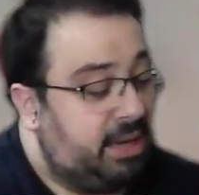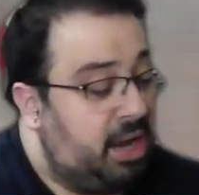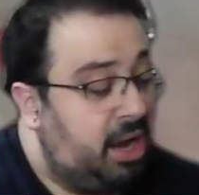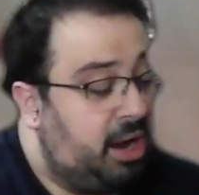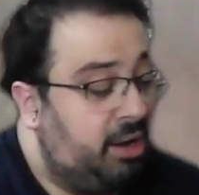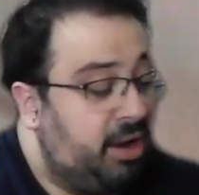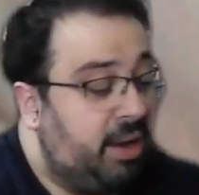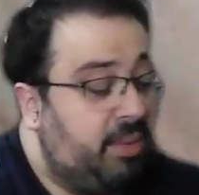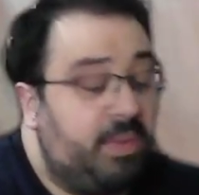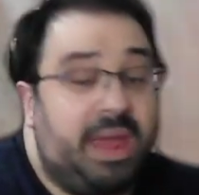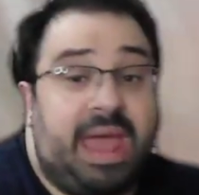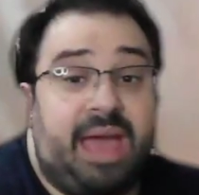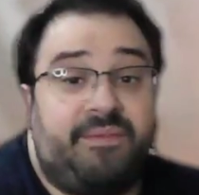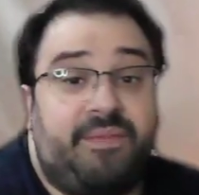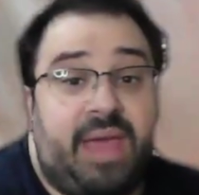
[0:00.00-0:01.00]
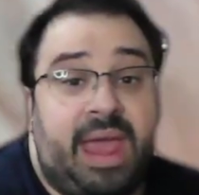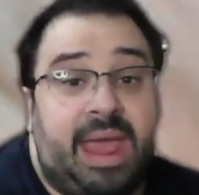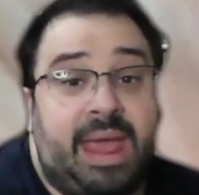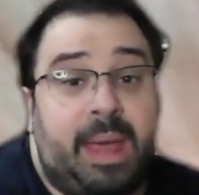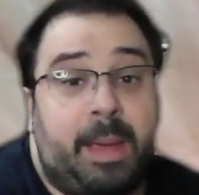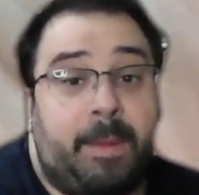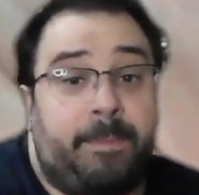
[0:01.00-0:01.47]
Alright, we have
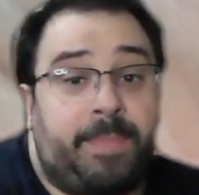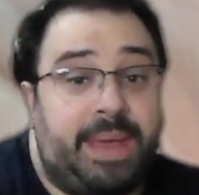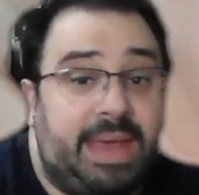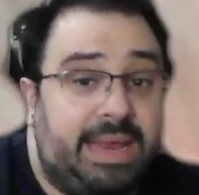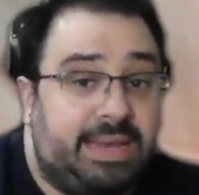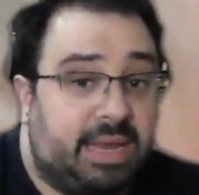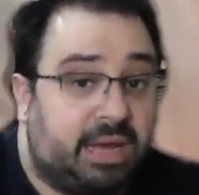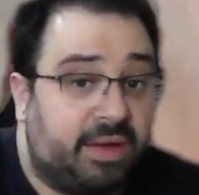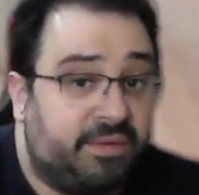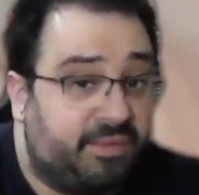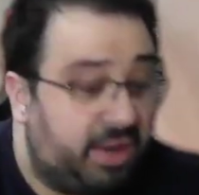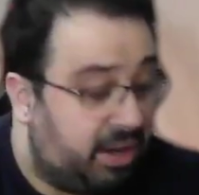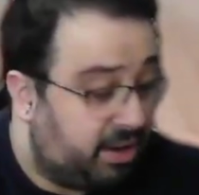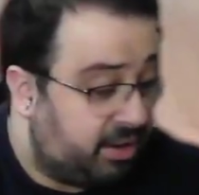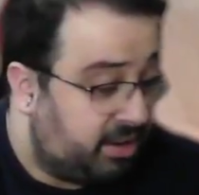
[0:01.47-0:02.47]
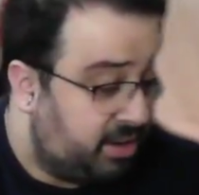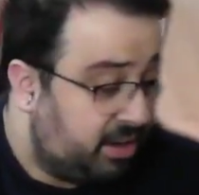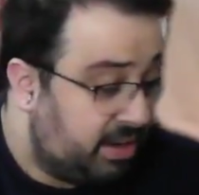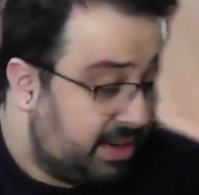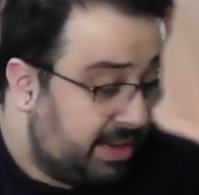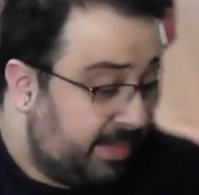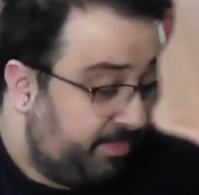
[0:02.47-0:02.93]
a P-Dove here.
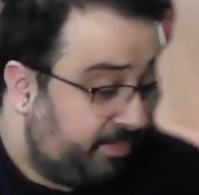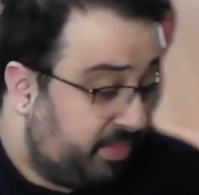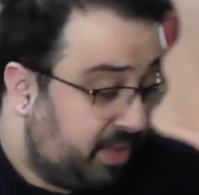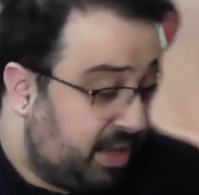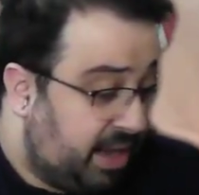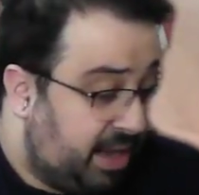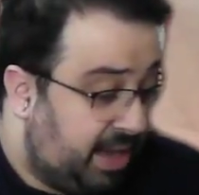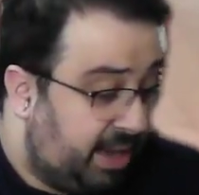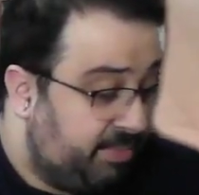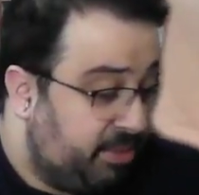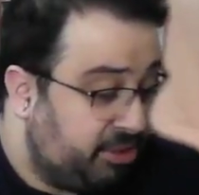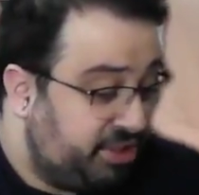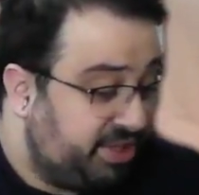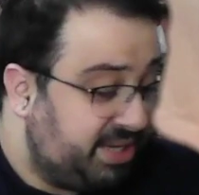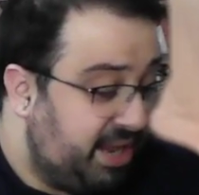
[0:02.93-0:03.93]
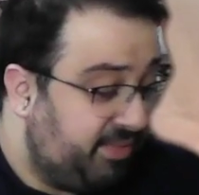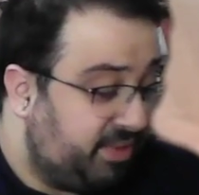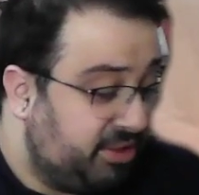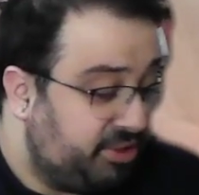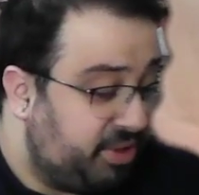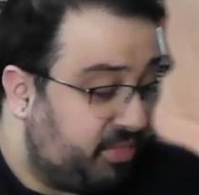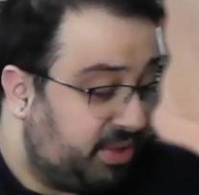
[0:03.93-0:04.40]
Emergency
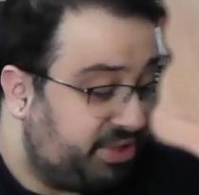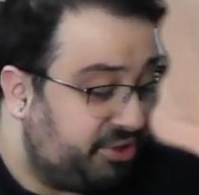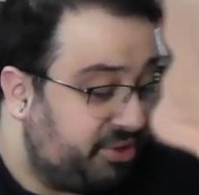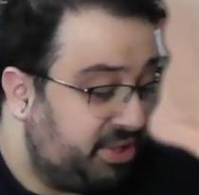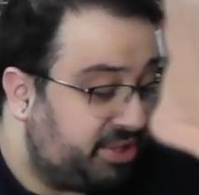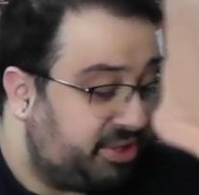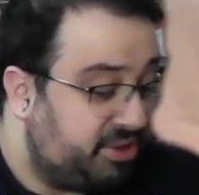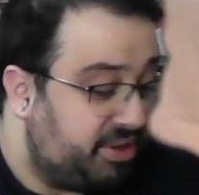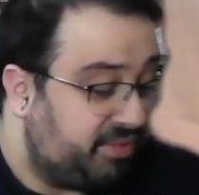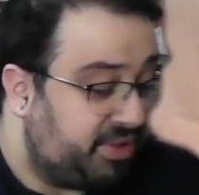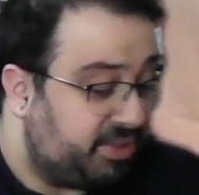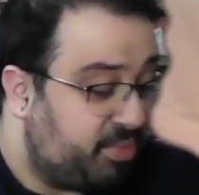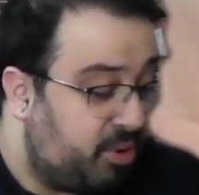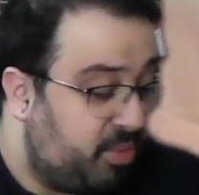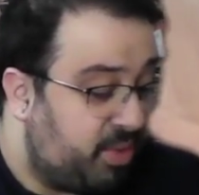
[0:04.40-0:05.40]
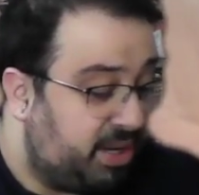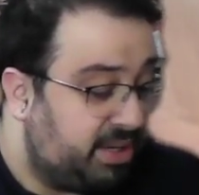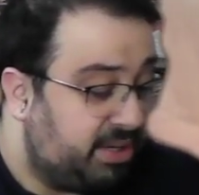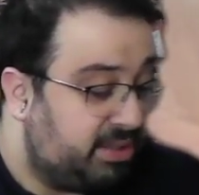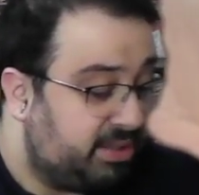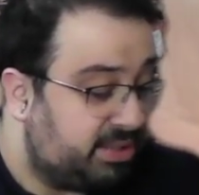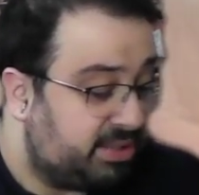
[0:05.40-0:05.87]
Evolution. Once during this turn, if this
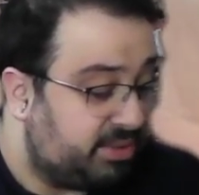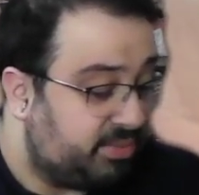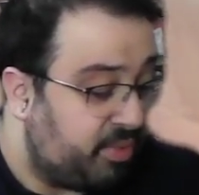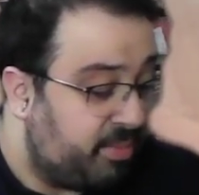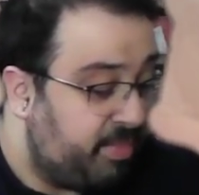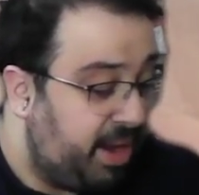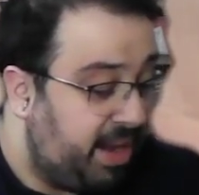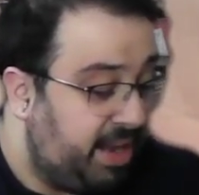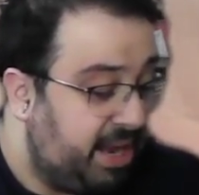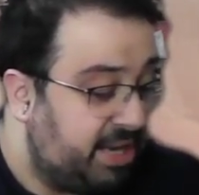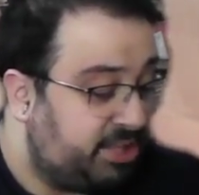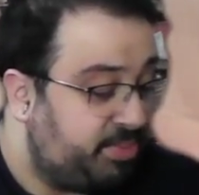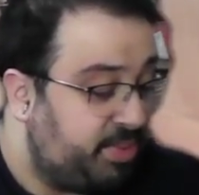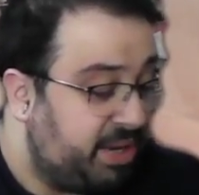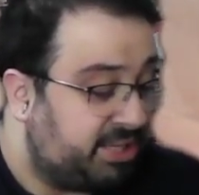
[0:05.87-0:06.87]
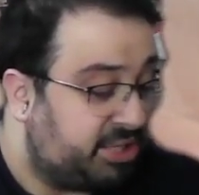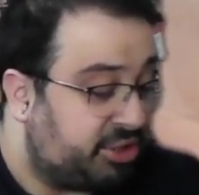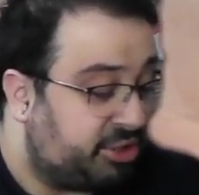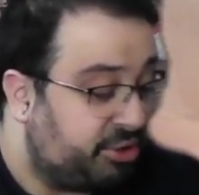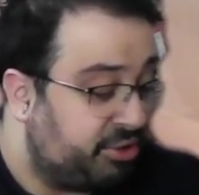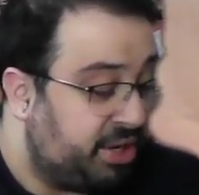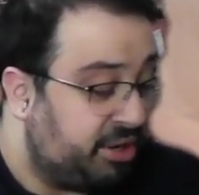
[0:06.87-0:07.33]
Pokemon's remaining HP is
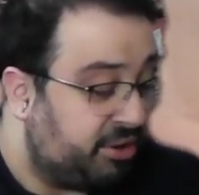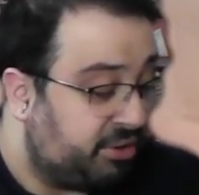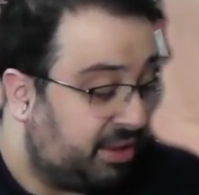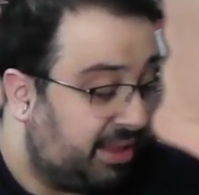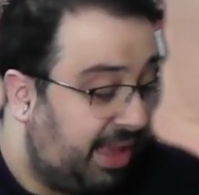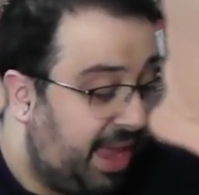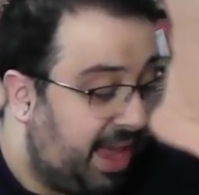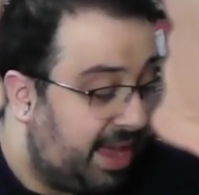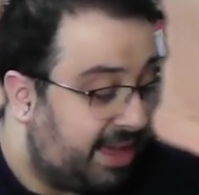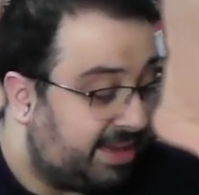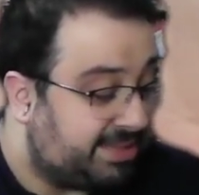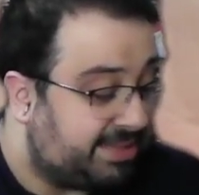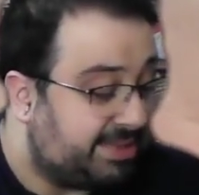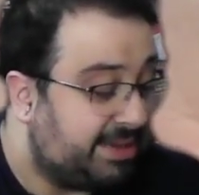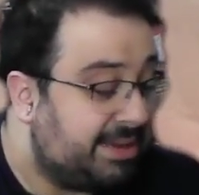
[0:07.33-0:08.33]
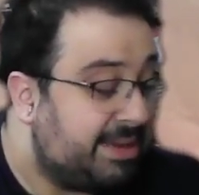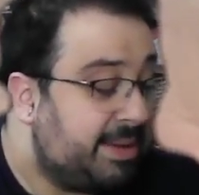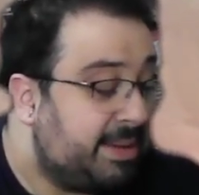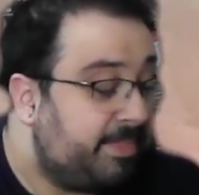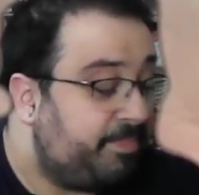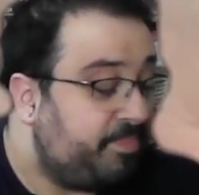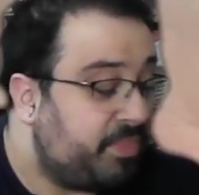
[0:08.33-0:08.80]
30 or less,
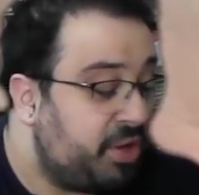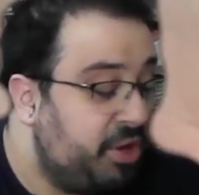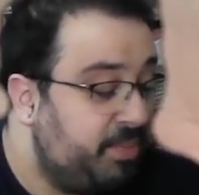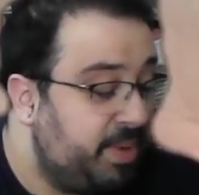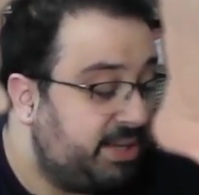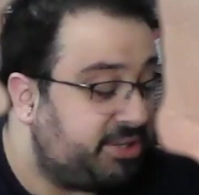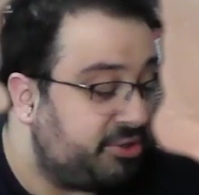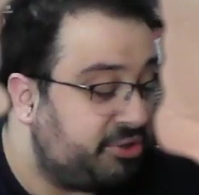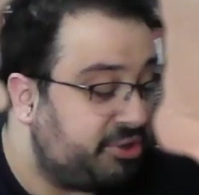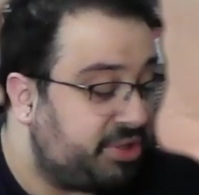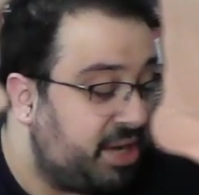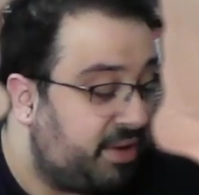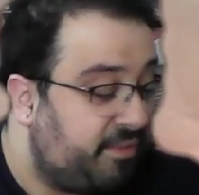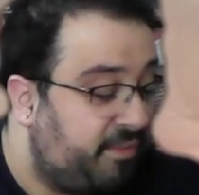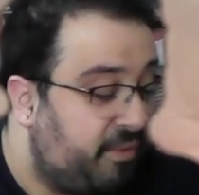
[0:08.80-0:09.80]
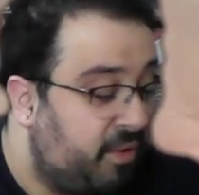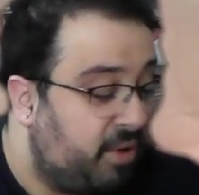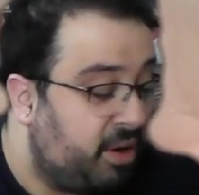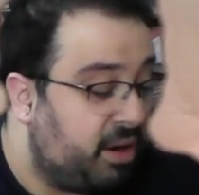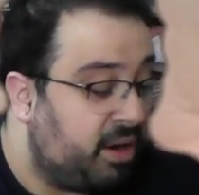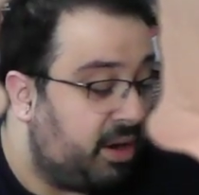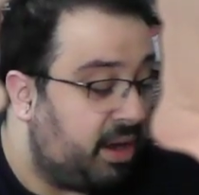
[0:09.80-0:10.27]
you may search your deck
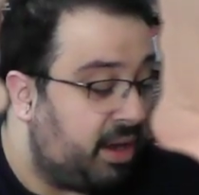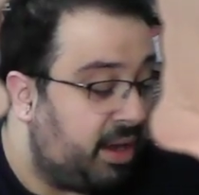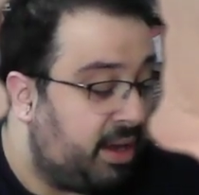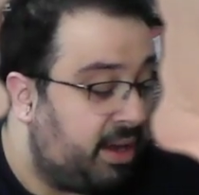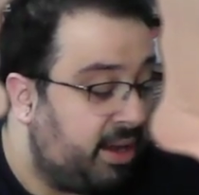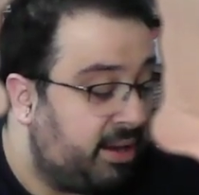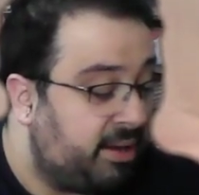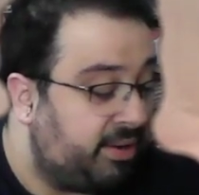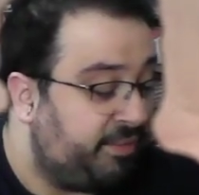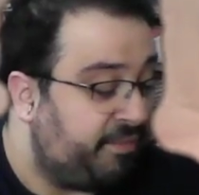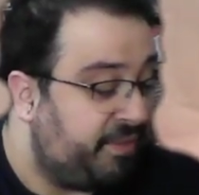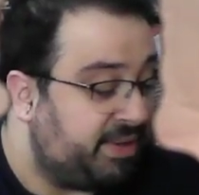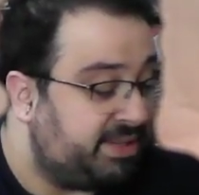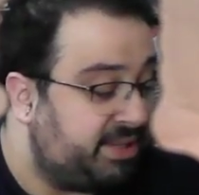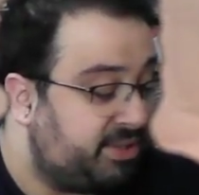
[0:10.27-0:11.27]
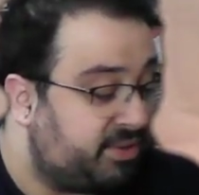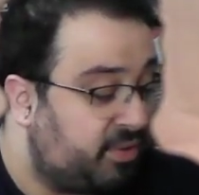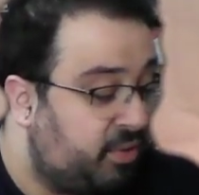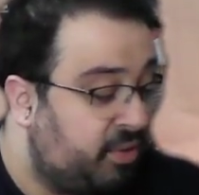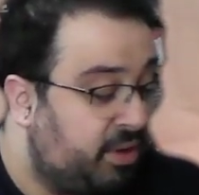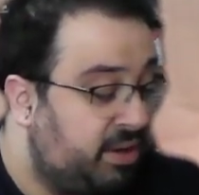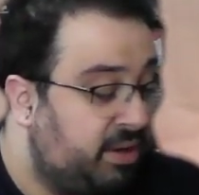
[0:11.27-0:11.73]
for an Unpheasant
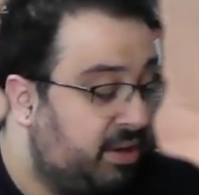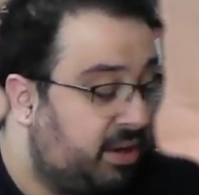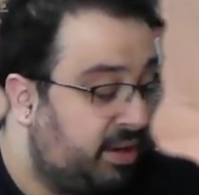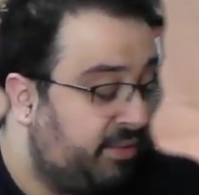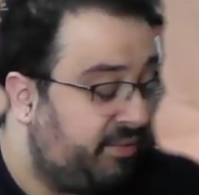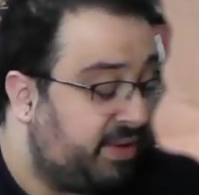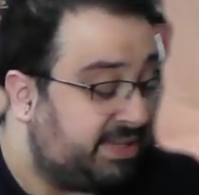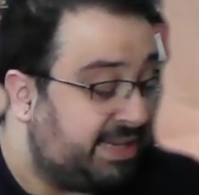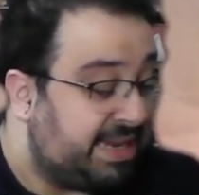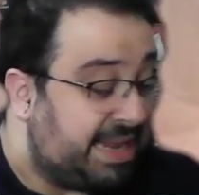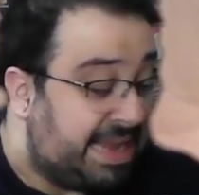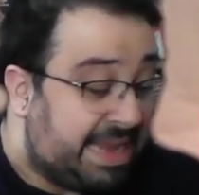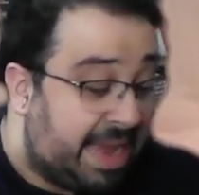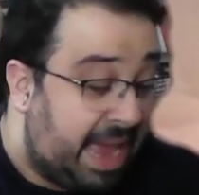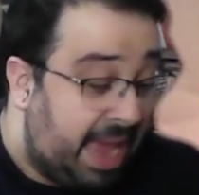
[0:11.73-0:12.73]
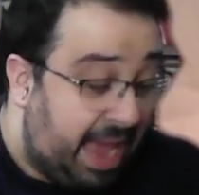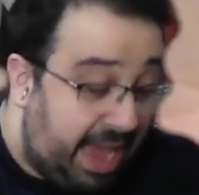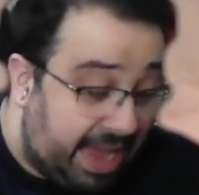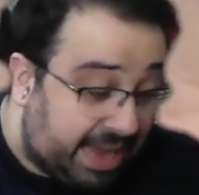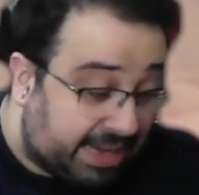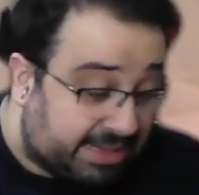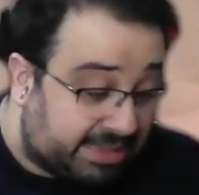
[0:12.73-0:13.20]
or an Unpheasant
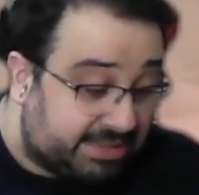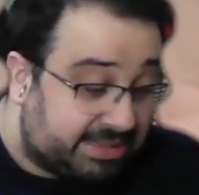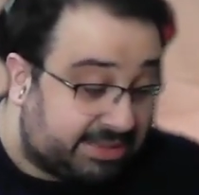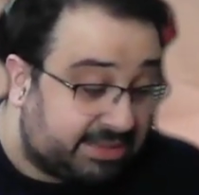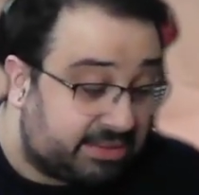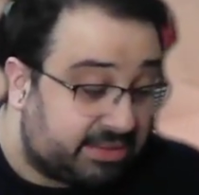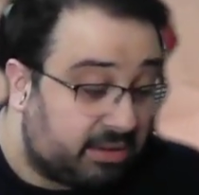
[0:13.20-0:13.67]
EX.